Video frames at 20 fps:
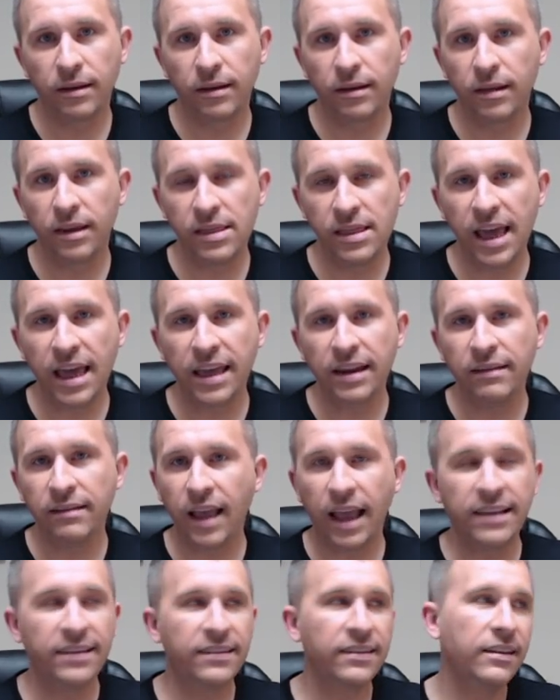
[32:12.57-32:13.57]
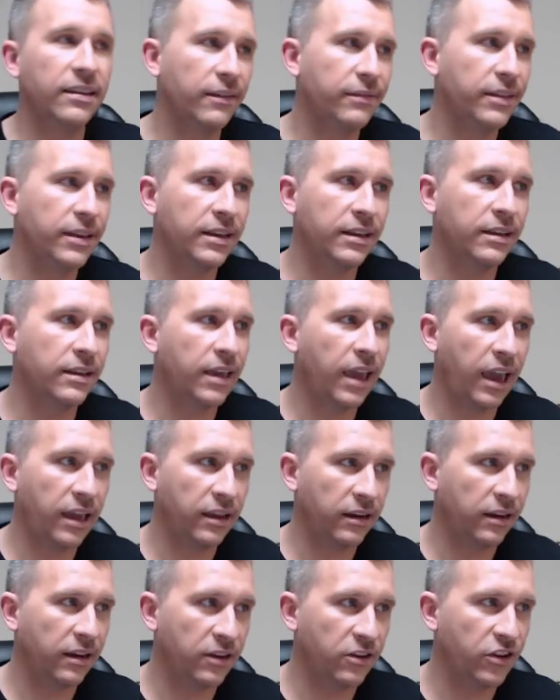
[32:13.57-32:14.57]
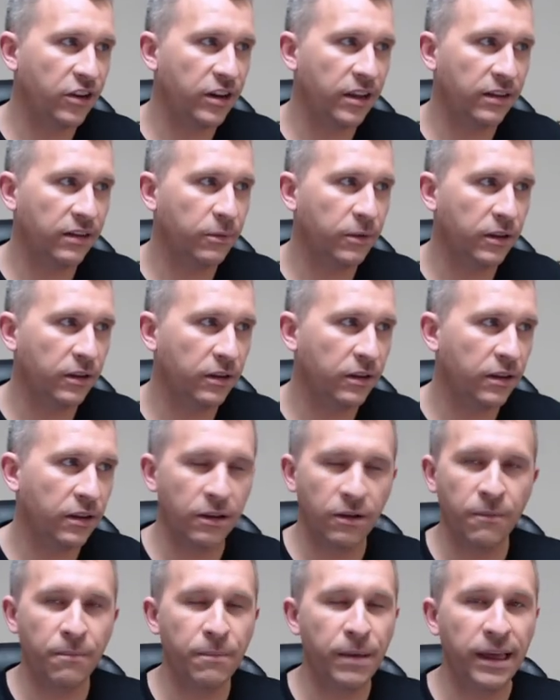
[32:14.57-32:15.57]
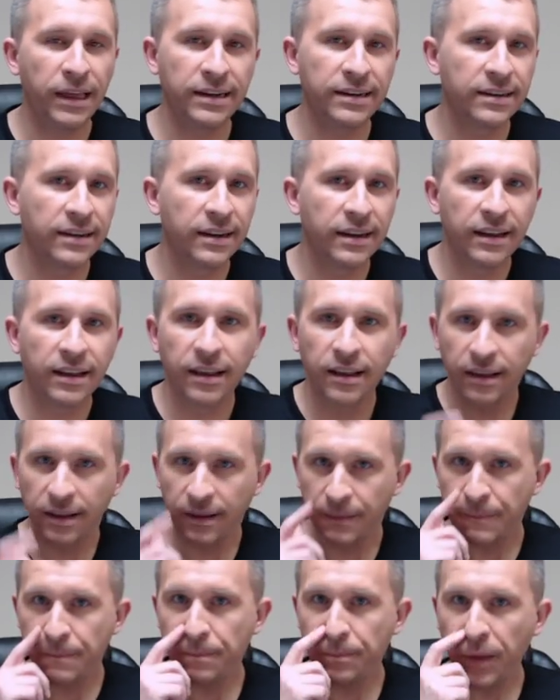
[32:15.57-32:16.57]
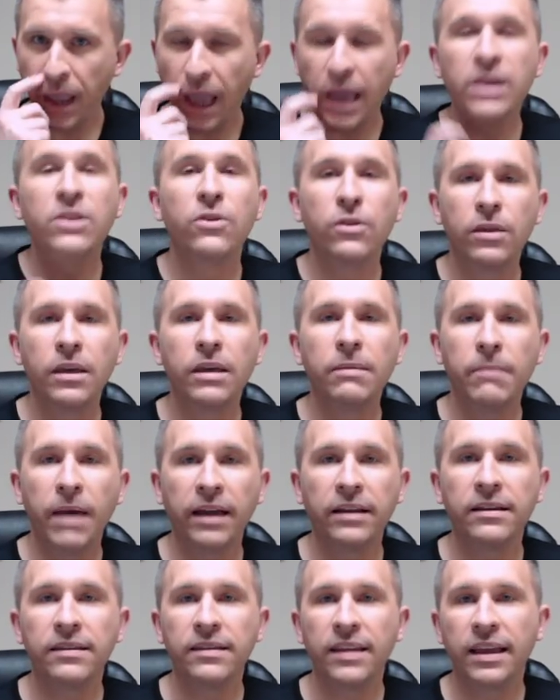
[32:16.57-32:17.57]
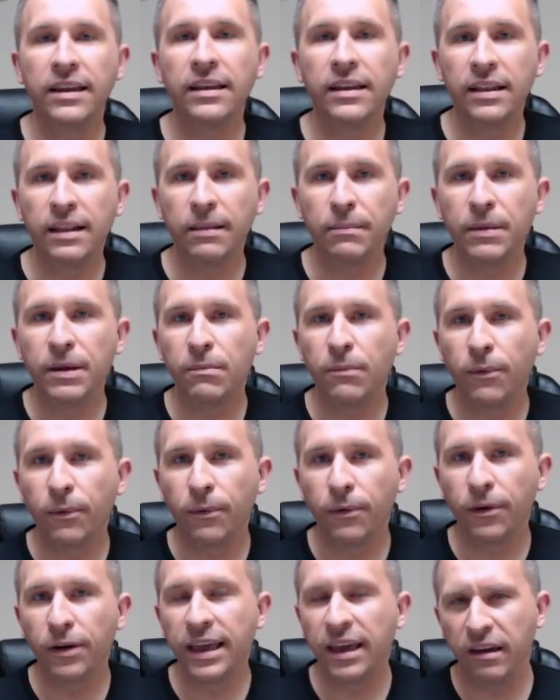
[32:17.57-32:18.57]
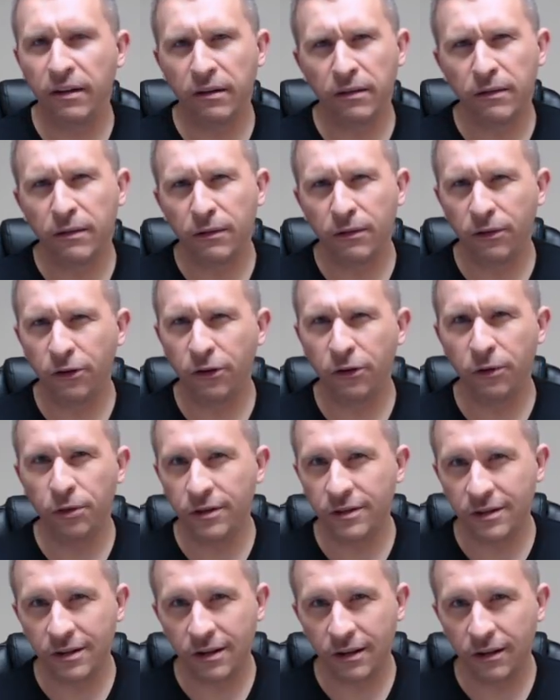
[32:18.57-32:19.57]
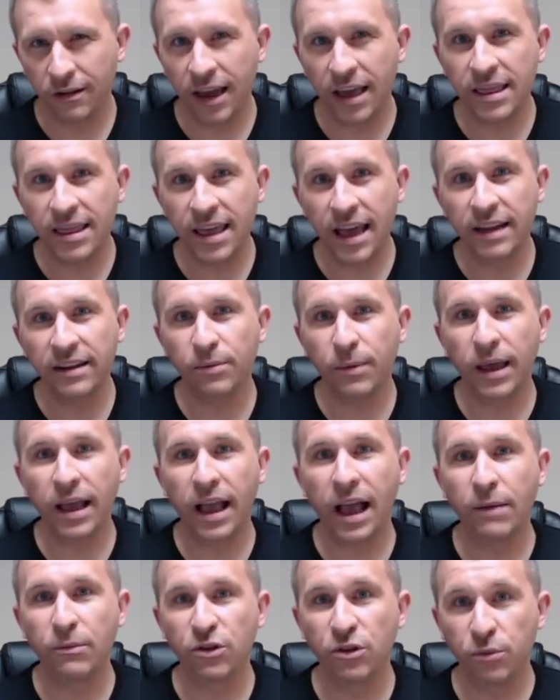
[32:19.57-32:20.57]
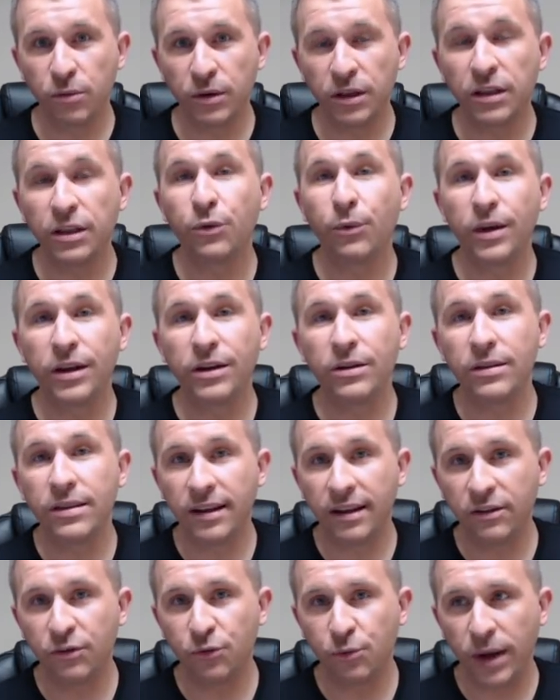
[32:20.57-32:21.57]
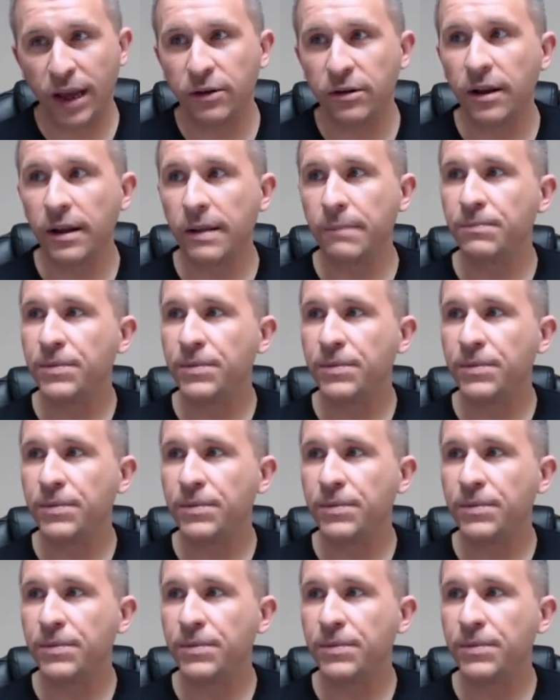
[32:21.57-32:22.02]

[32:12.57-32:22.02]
And that is, I still love the catchiness, but I do think Magnus had a little bit more character to the song. And that is why I was thrilled it went to the next round.